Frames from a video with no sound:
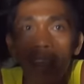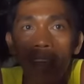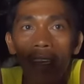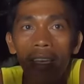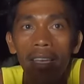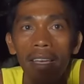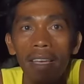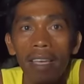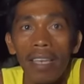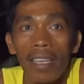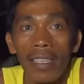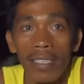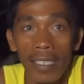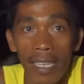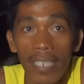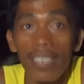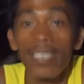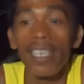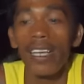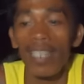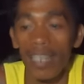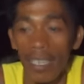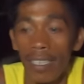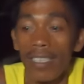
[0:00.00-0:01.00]
I think the best
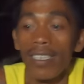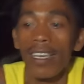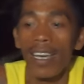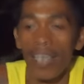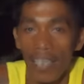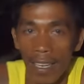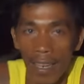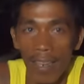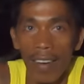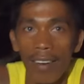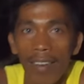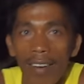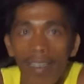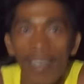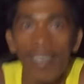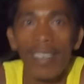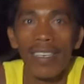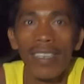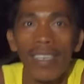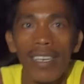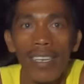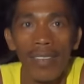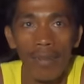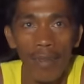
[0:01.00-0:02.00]
way to describe this, I
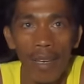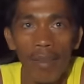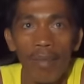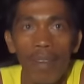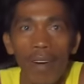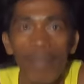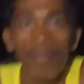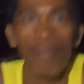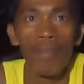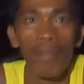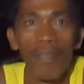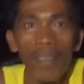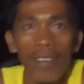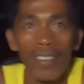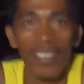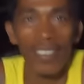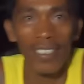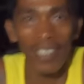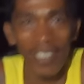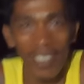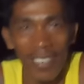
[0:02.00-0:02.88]
think, is a